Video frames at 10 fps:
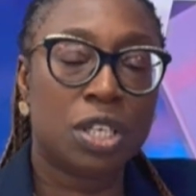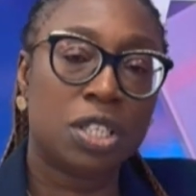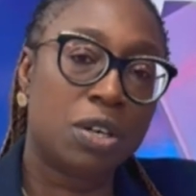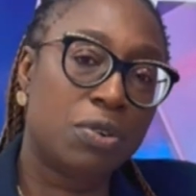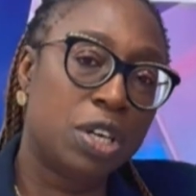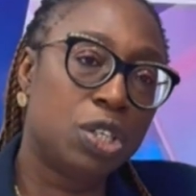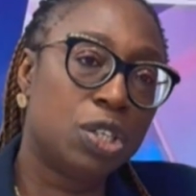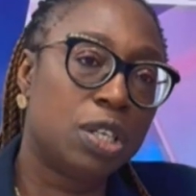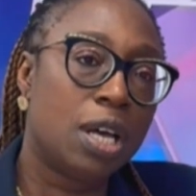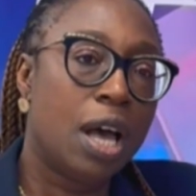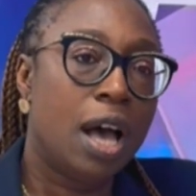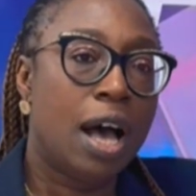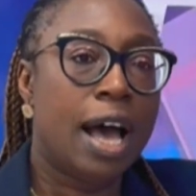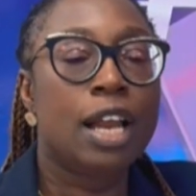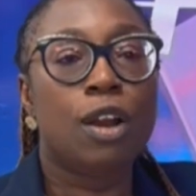generation
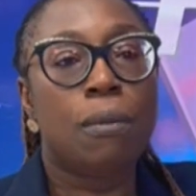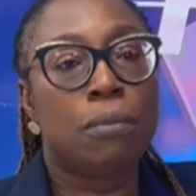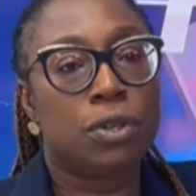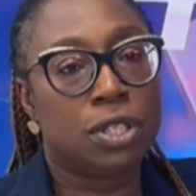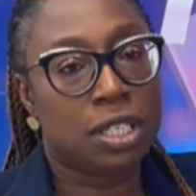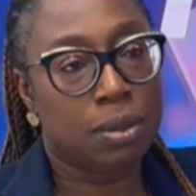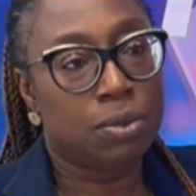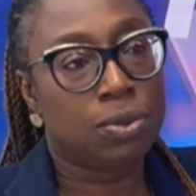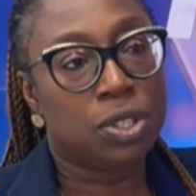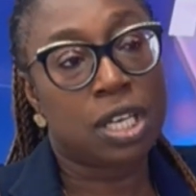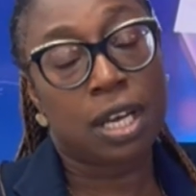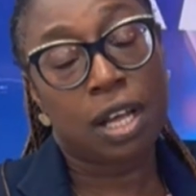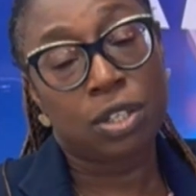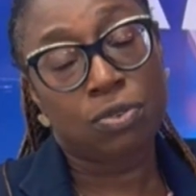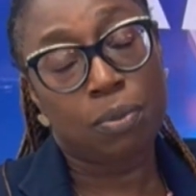are a lot more stable, which
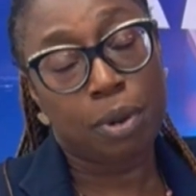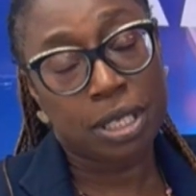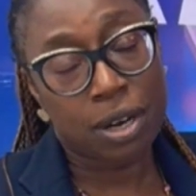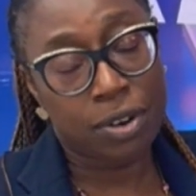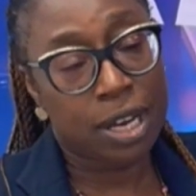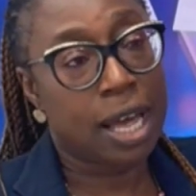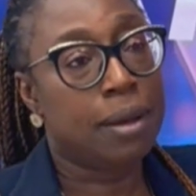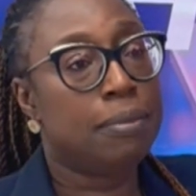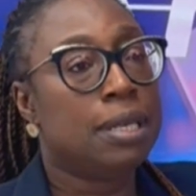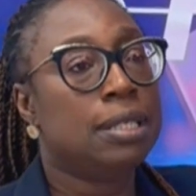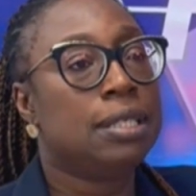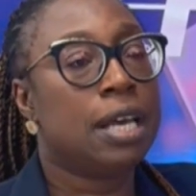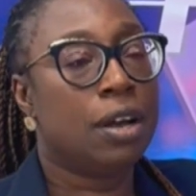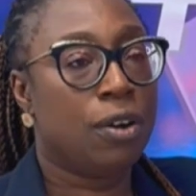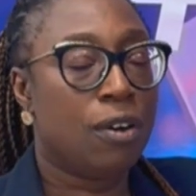allows for better
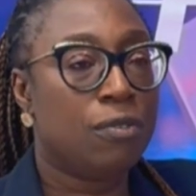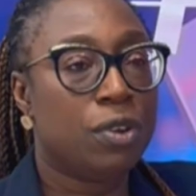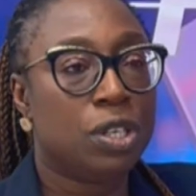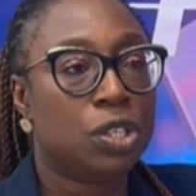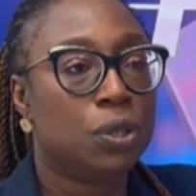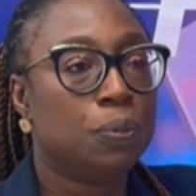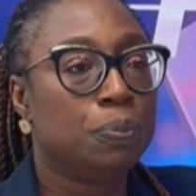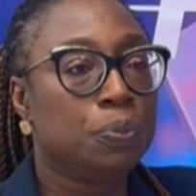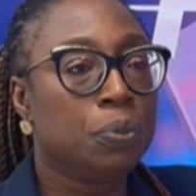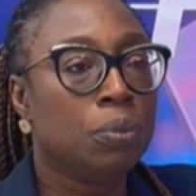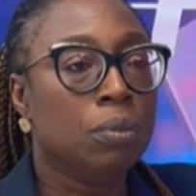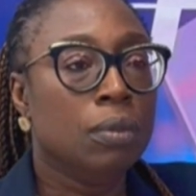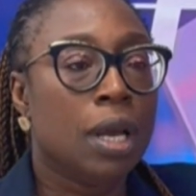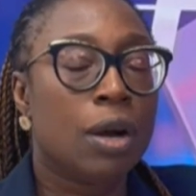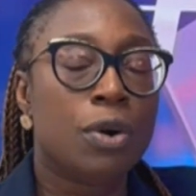reliability and coverage.
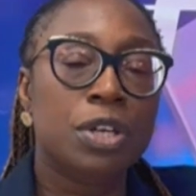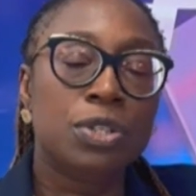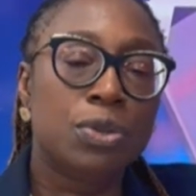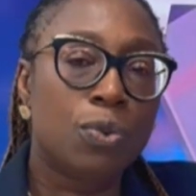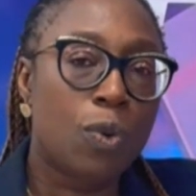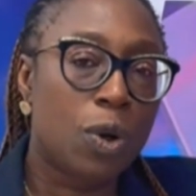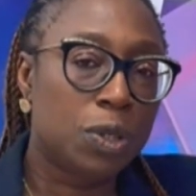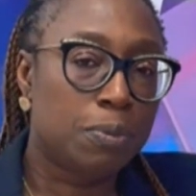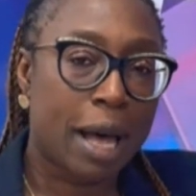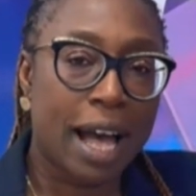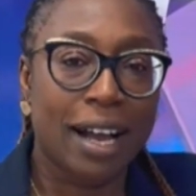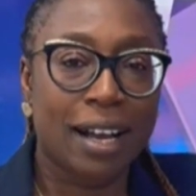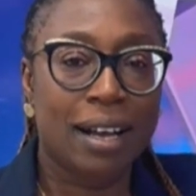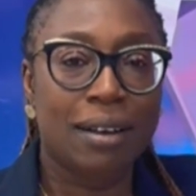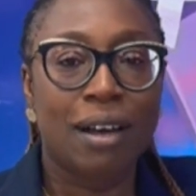According to the World
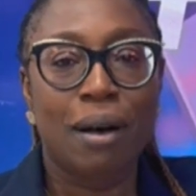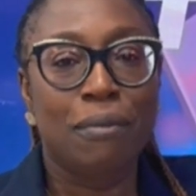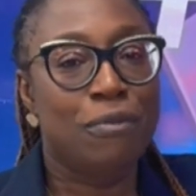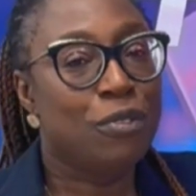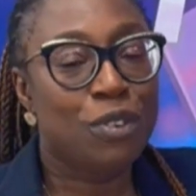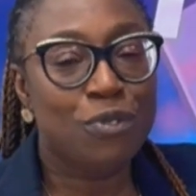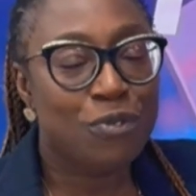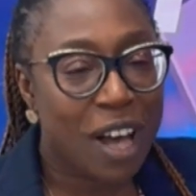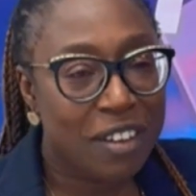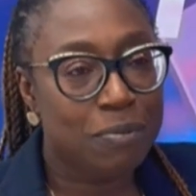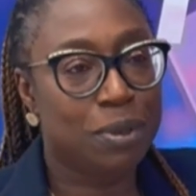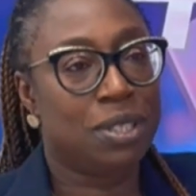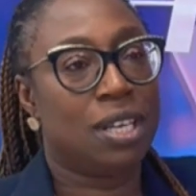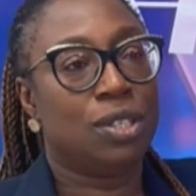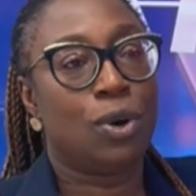Bank,
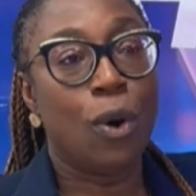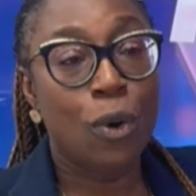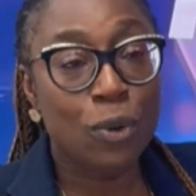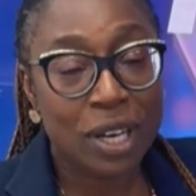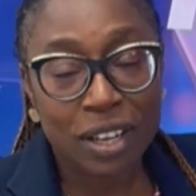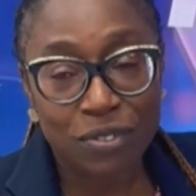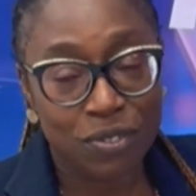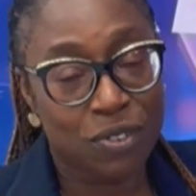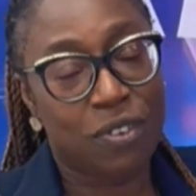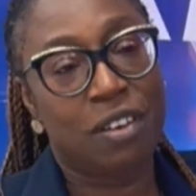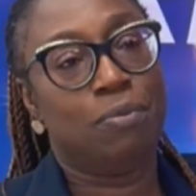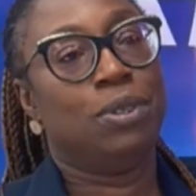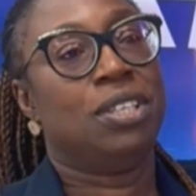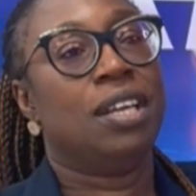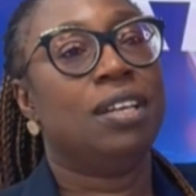55%, only
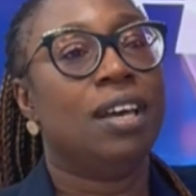55%